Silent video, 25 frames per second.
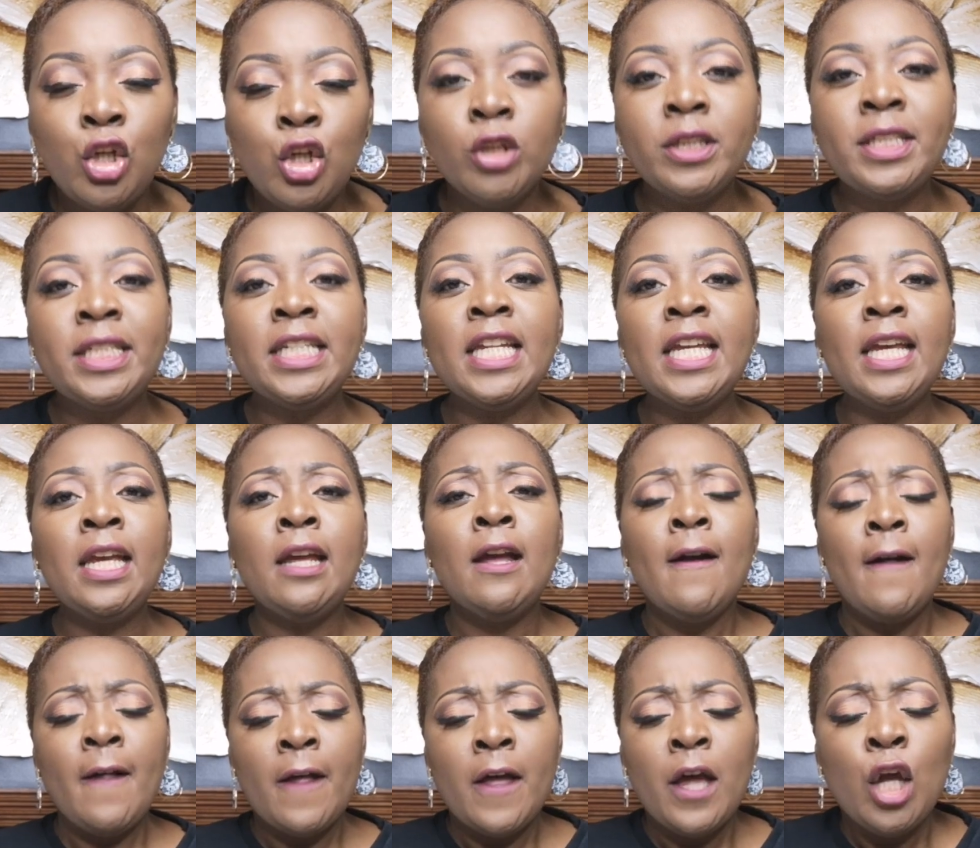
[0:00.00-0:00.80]
You
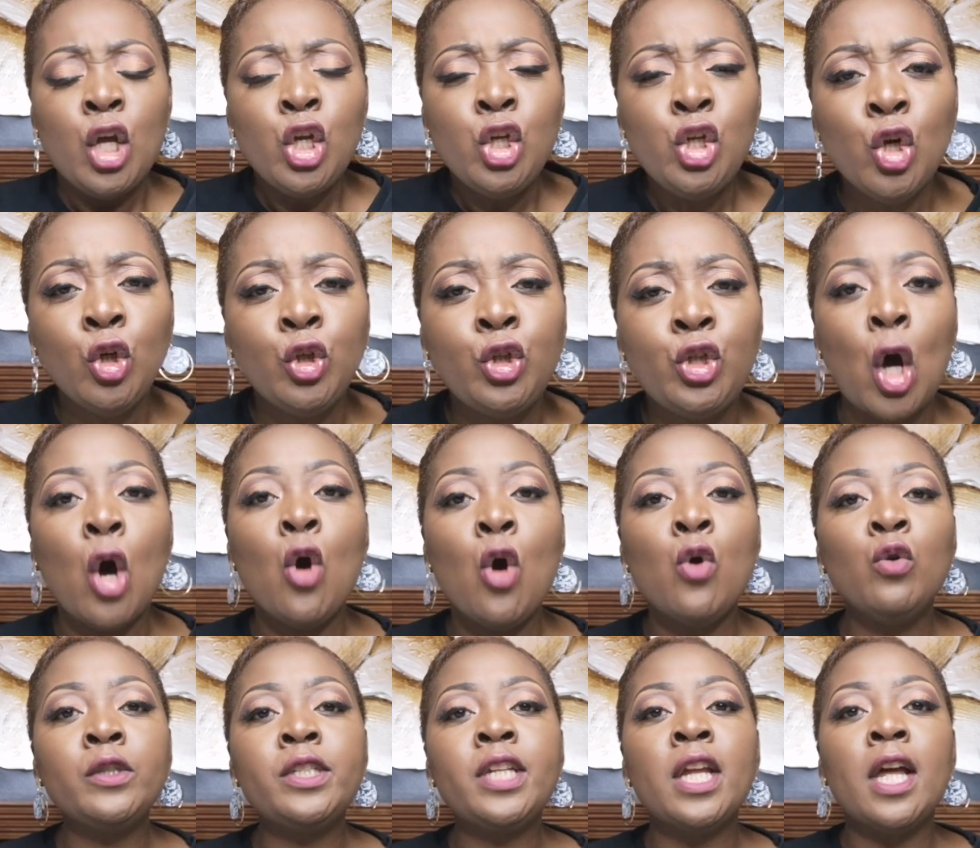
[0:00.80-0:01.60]
see, you
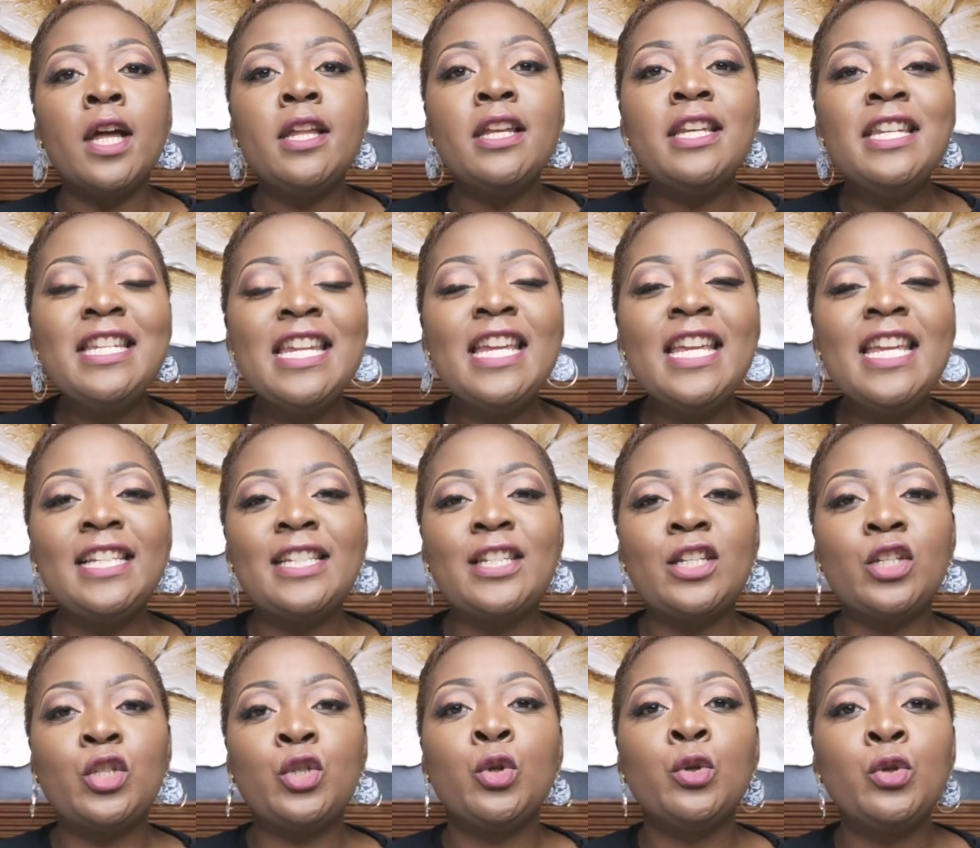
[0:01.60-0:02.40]
don't
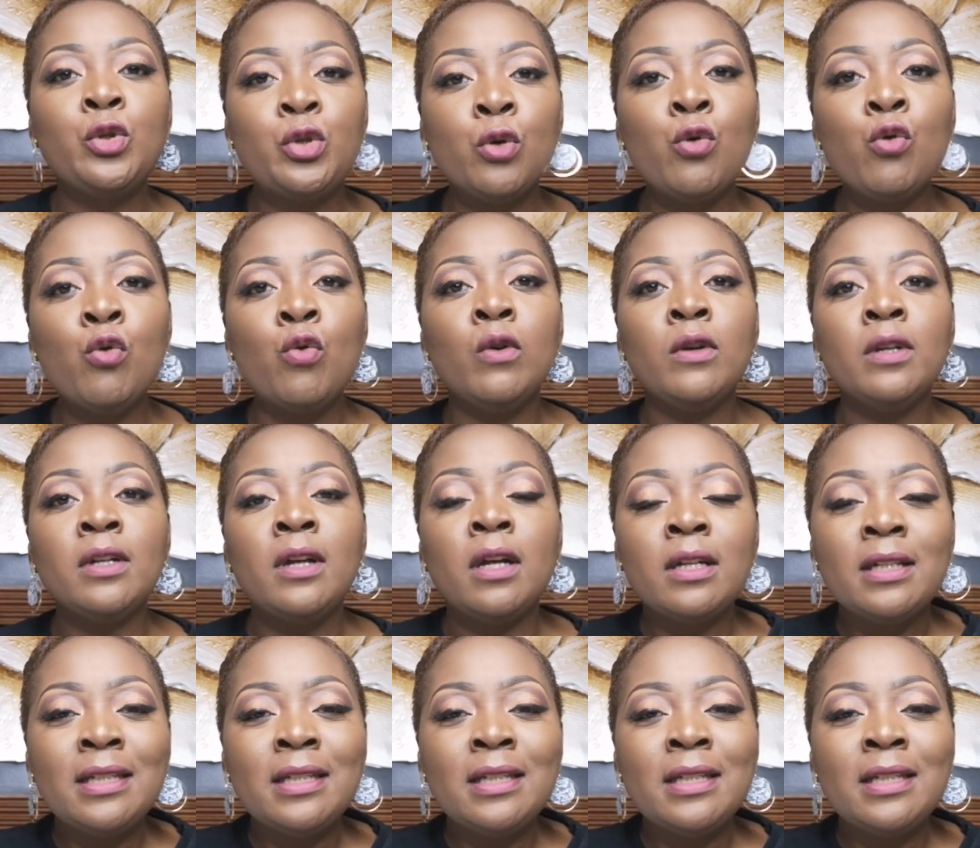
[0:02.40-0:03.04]
need to do